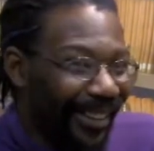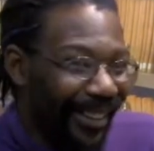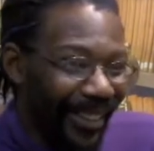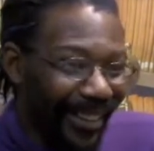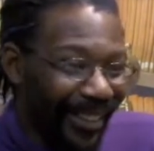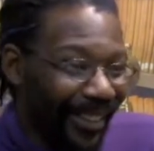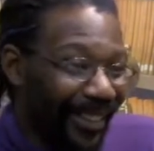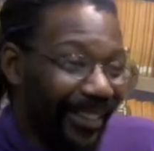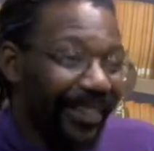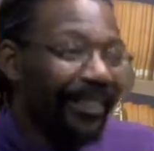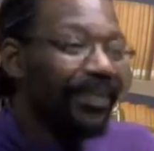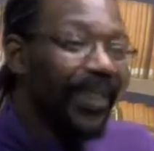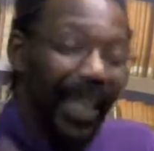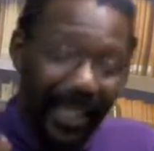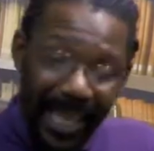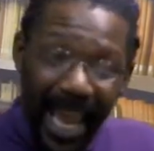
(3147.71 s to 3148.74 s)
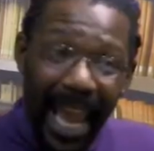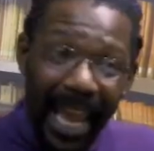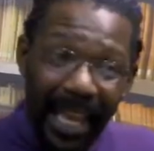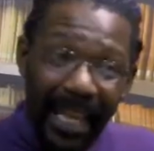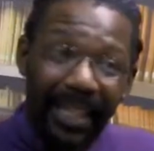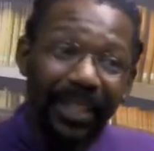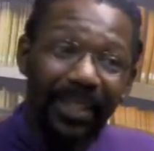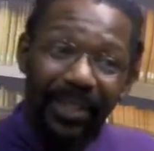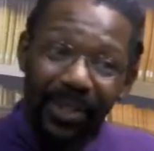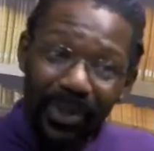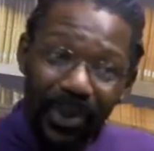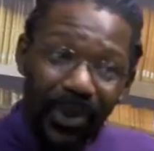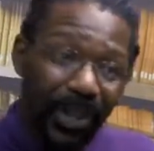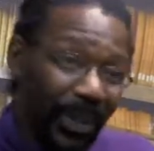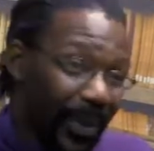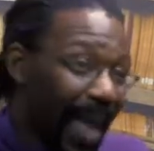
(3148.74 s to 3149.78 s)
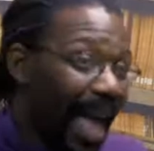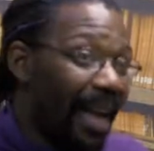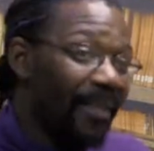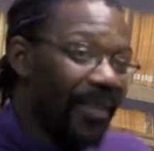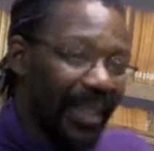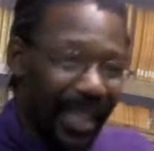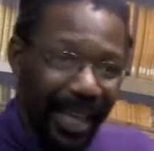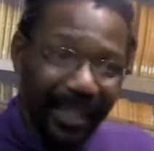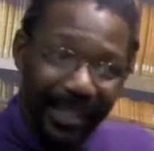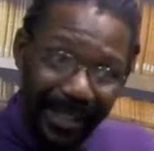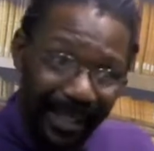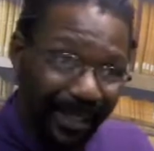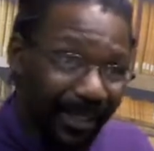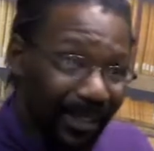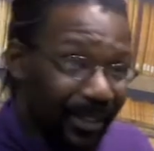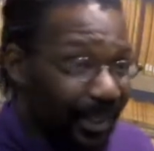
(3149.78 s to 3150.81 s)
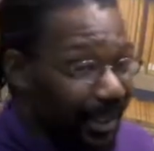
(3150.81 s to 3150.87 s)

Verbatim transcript: you know, and you add the score you have in that skill.